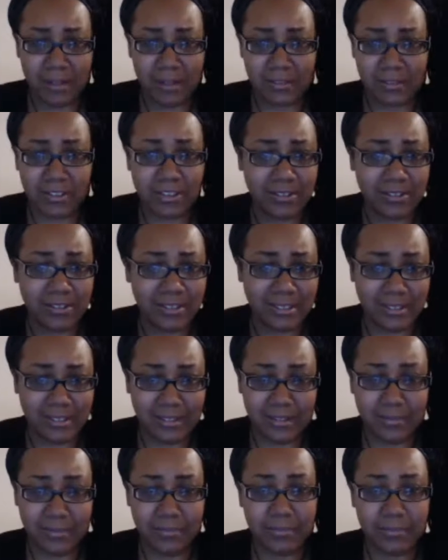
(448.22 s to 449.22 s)
end up
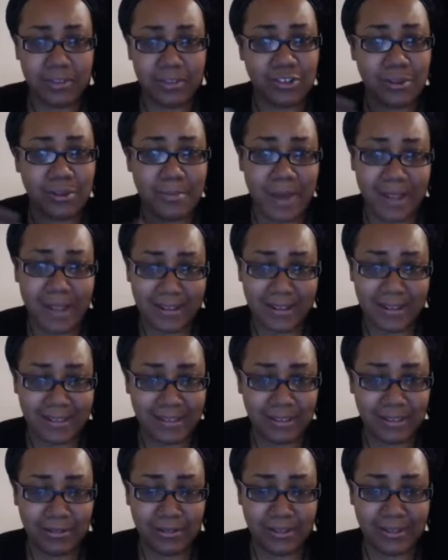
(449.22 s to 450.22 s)
balancing your system, because your
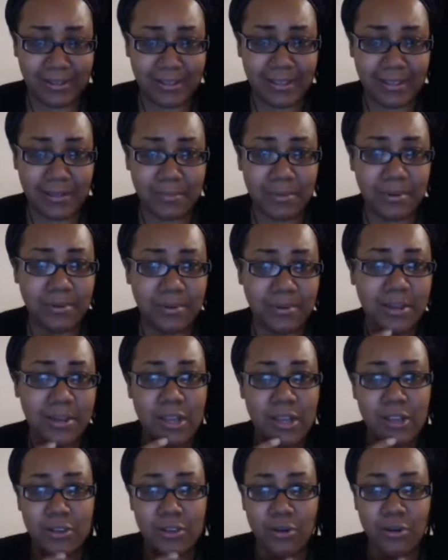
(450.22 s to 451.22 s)
body is literally a
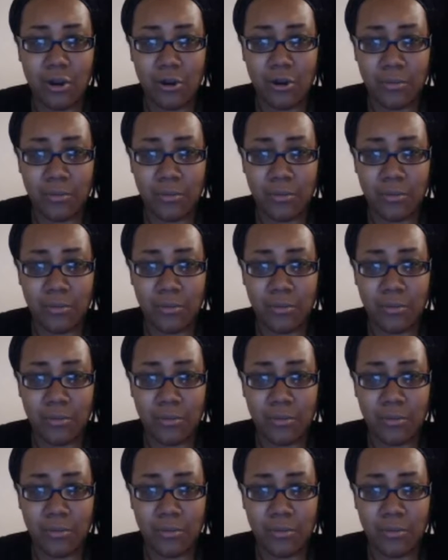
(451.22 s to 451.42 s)
temple.